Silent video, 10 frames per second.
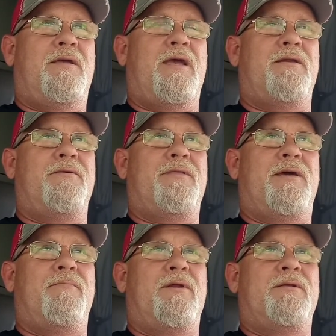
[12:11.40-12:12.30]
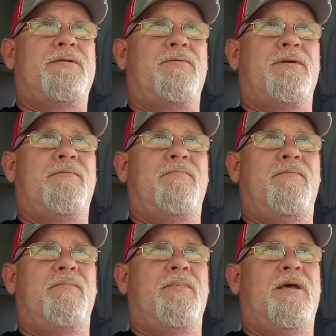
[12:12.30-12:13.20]
do that, but it's
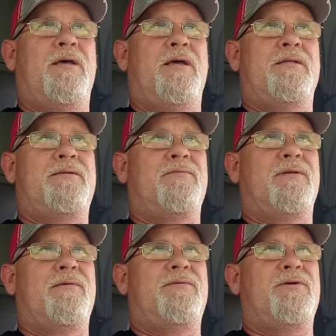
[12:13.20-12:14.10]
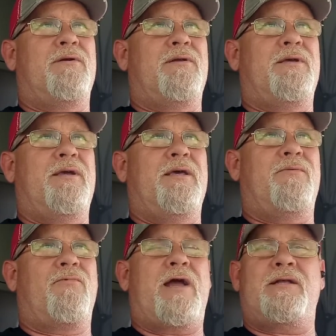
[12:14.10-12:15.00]
only generally
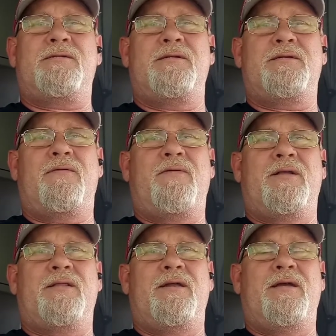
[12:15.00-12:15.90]
in rats and stuff like that.